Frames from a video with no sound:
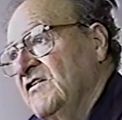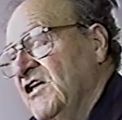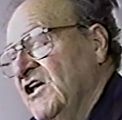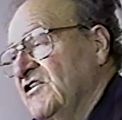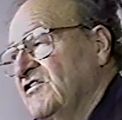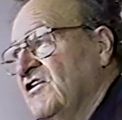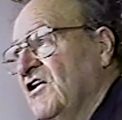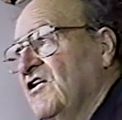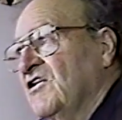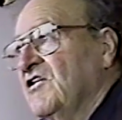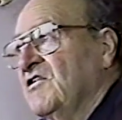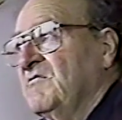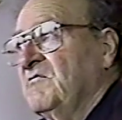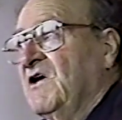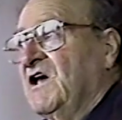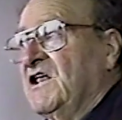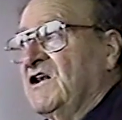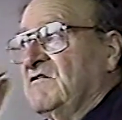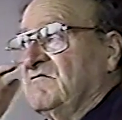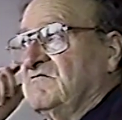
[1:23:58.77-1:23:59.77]
They thought it
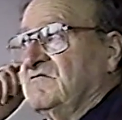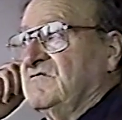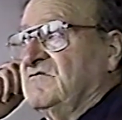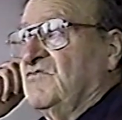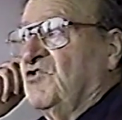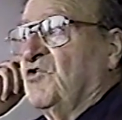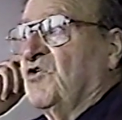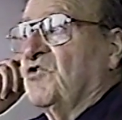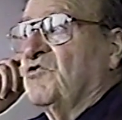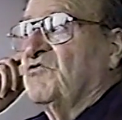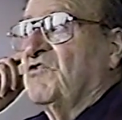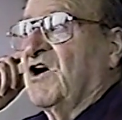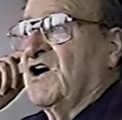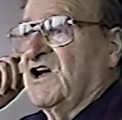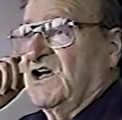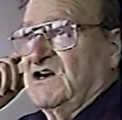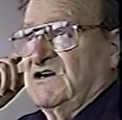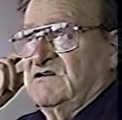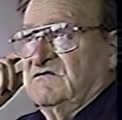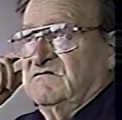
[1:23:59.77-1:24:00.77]
made him more
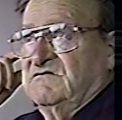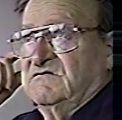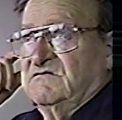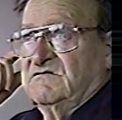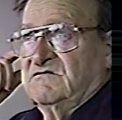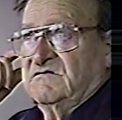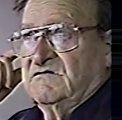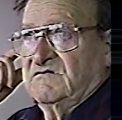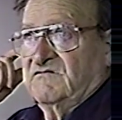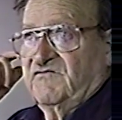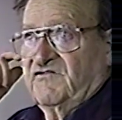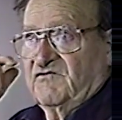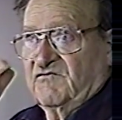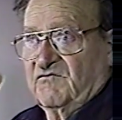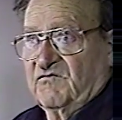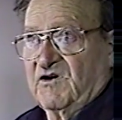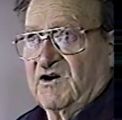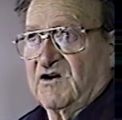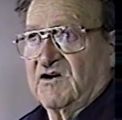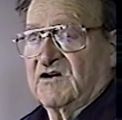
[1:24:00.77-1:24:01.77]
rugged for
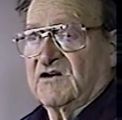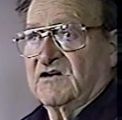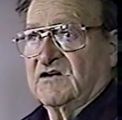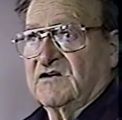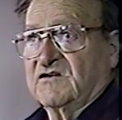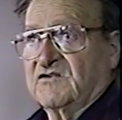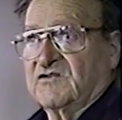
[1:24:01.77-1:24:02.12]
work and